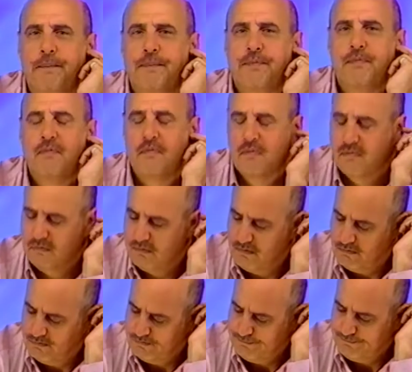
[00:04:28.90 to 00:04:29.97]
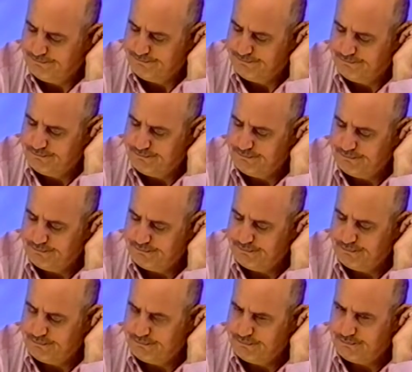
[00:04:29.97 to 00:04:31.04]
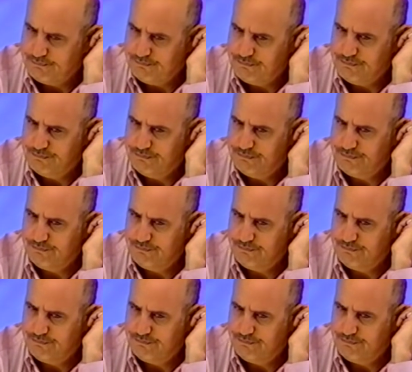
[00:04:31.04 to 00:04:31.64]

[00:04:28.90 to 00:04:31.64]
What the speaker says: No one is speaking in this clip.